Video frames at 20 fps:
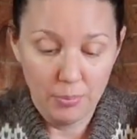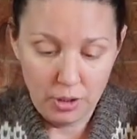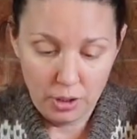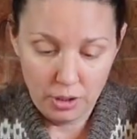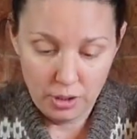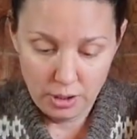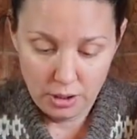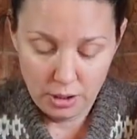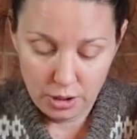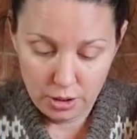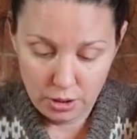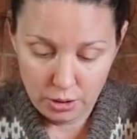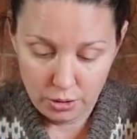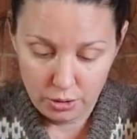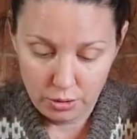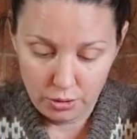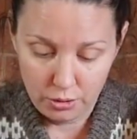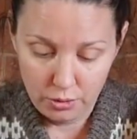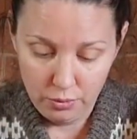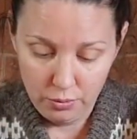going to
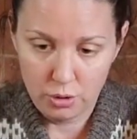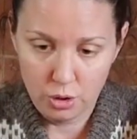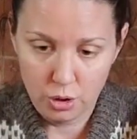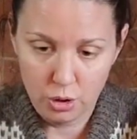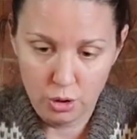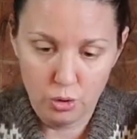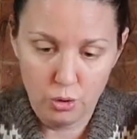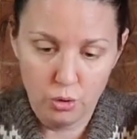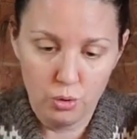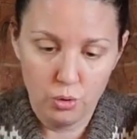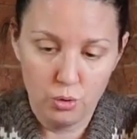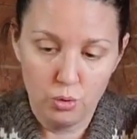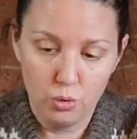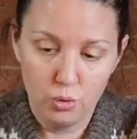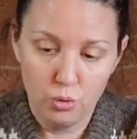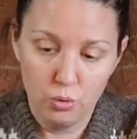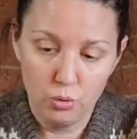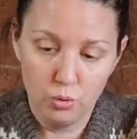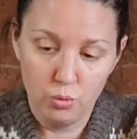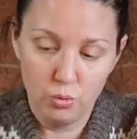do
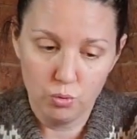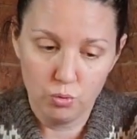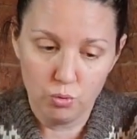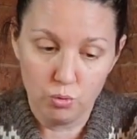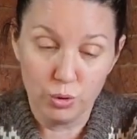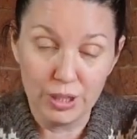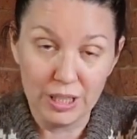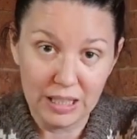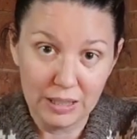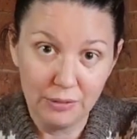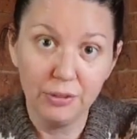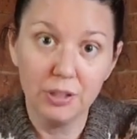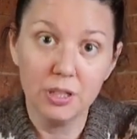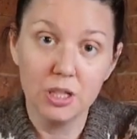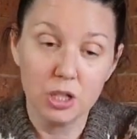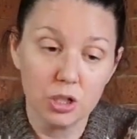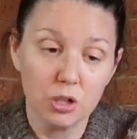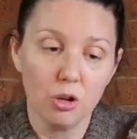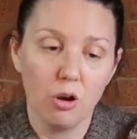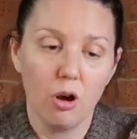to really
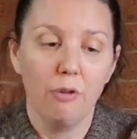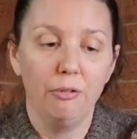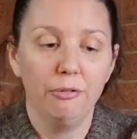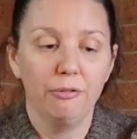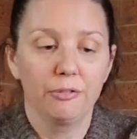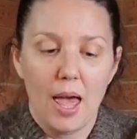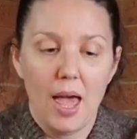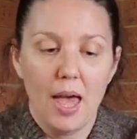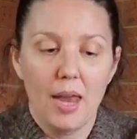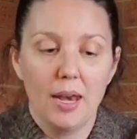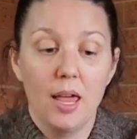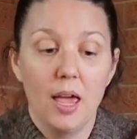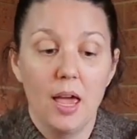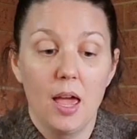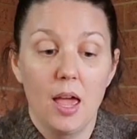finish it off and